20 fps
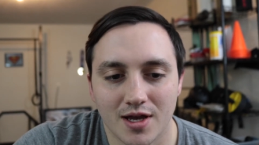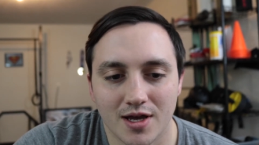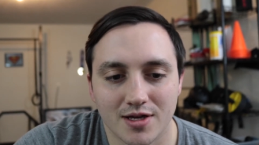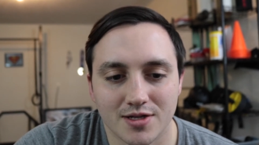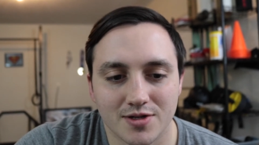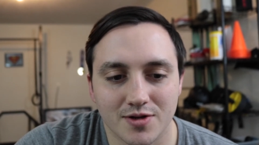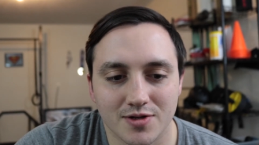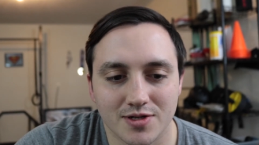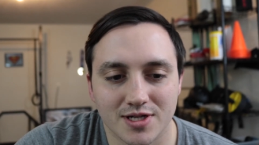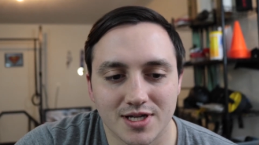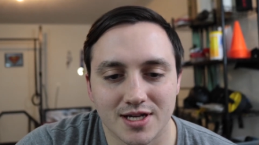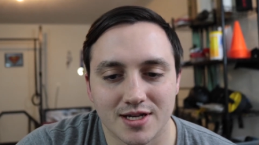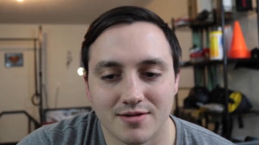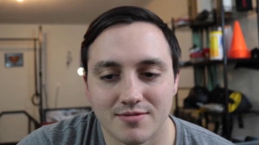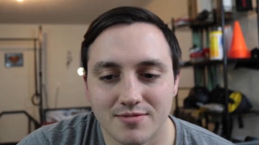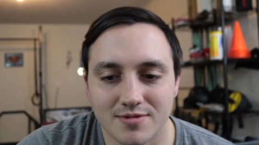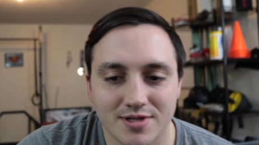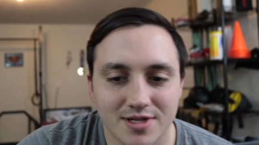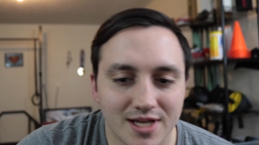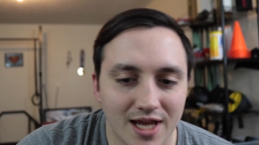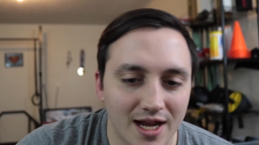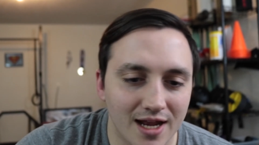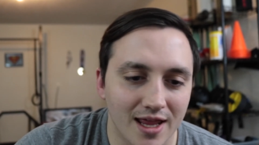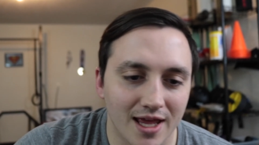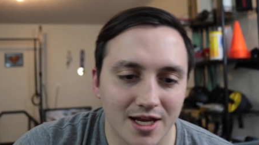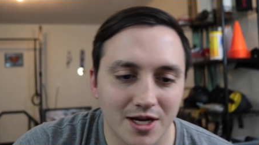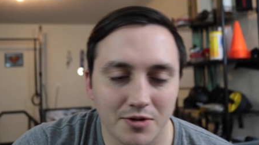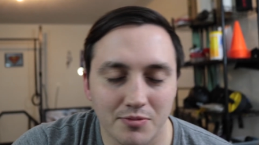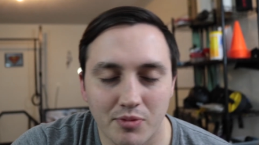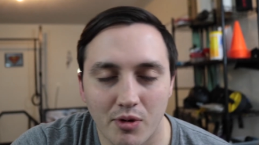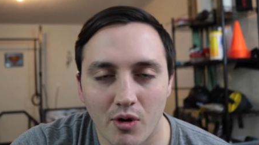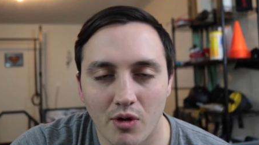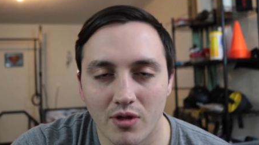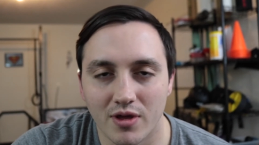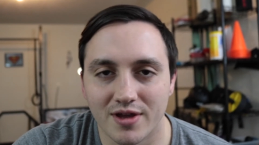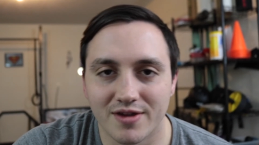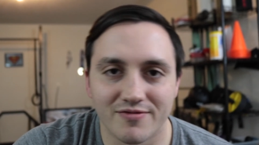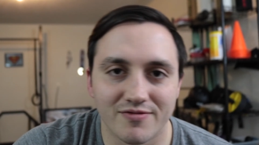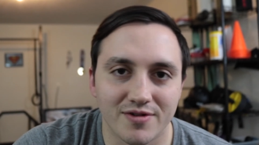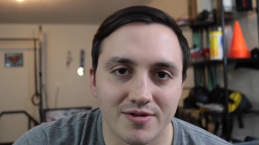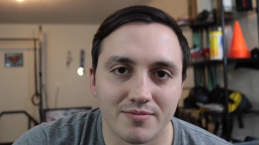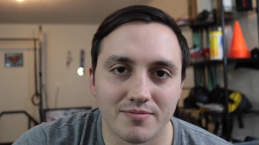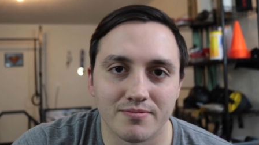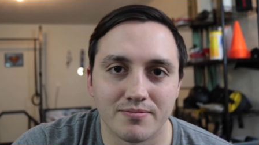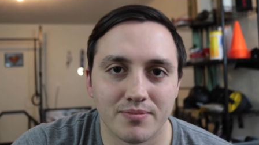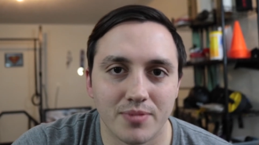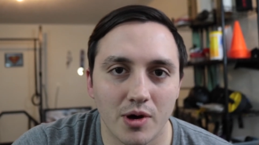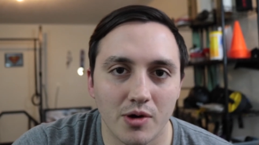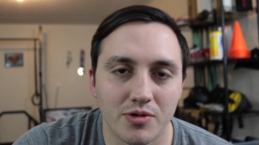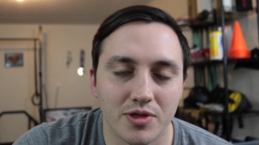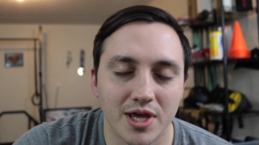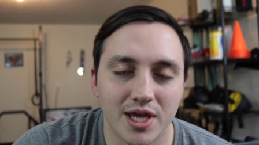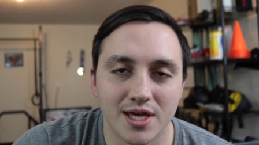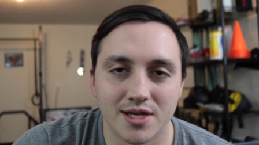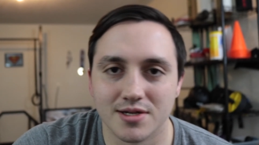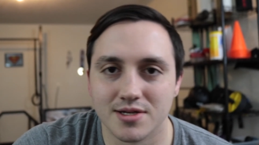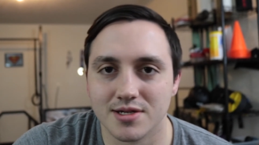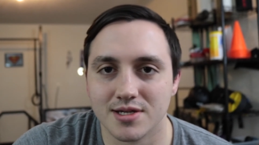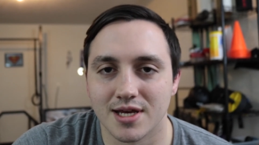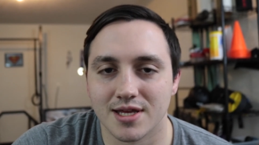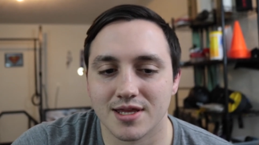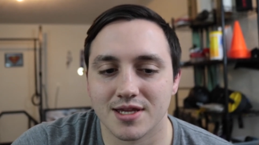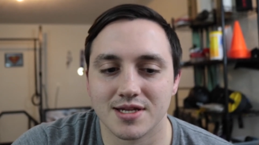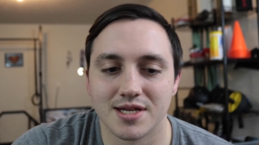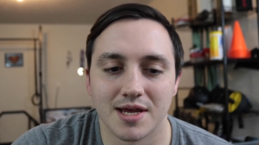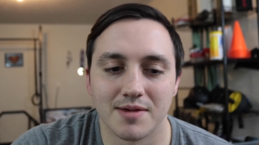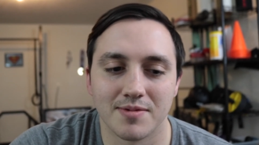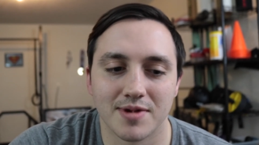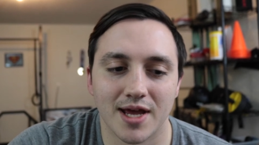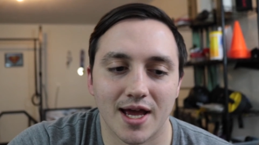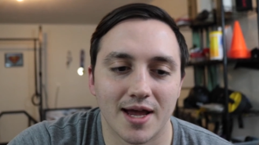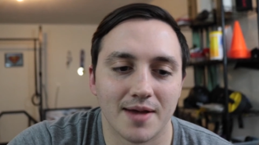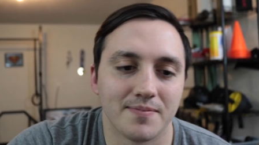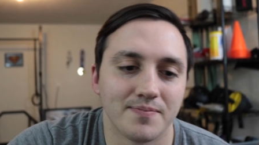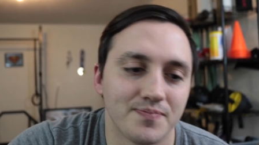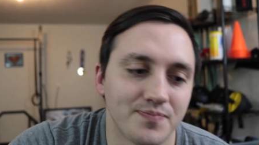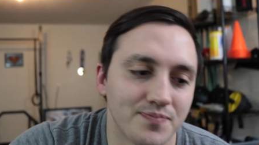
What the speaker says: So it's kind of like you're pulling from both ends at the same time.